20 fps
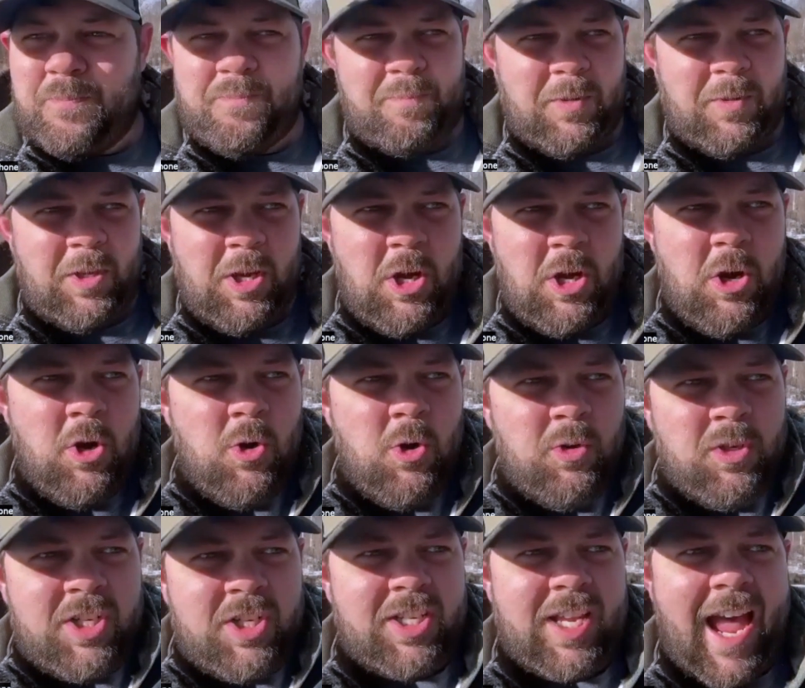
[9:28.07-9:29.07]

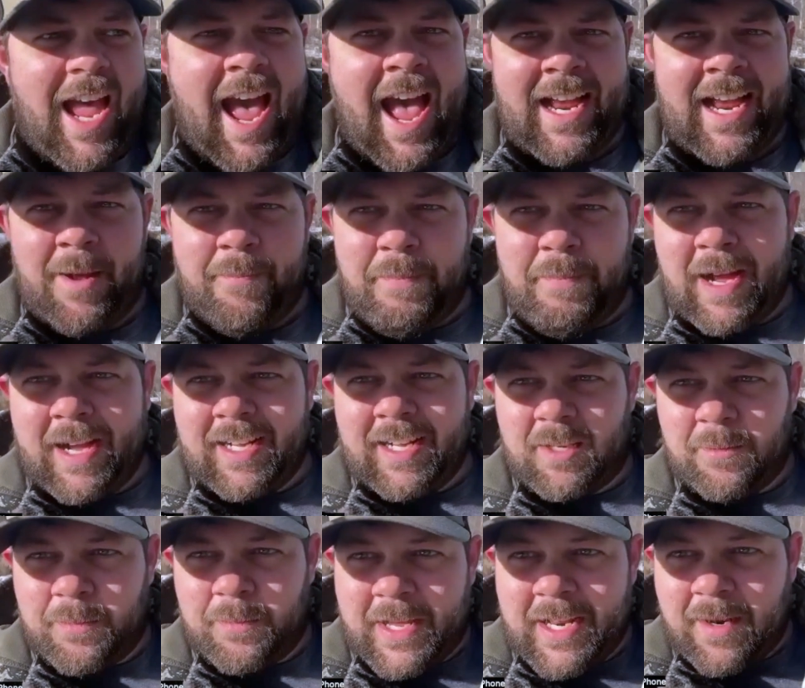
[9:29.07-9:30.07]
huge stack of buckets
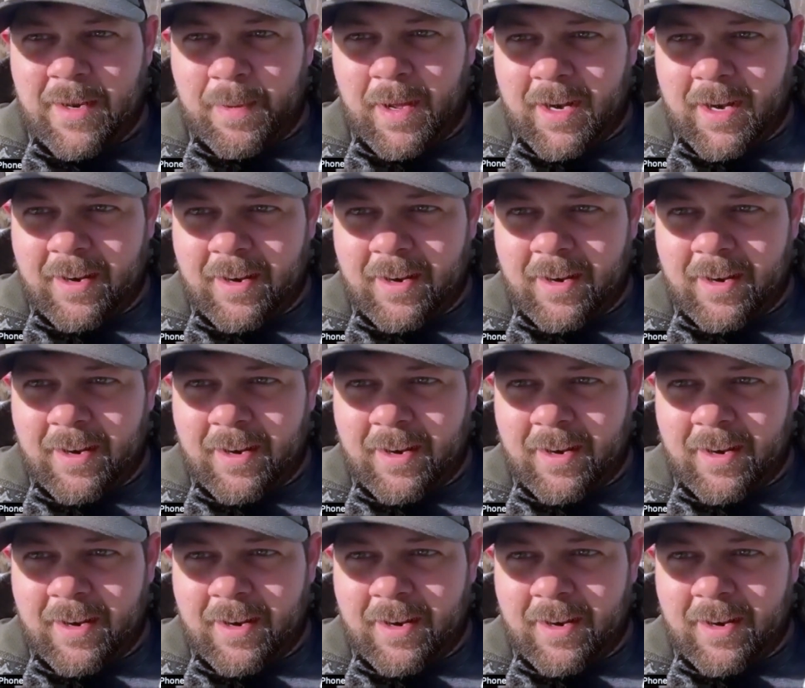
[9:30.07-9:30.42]
of peanut butter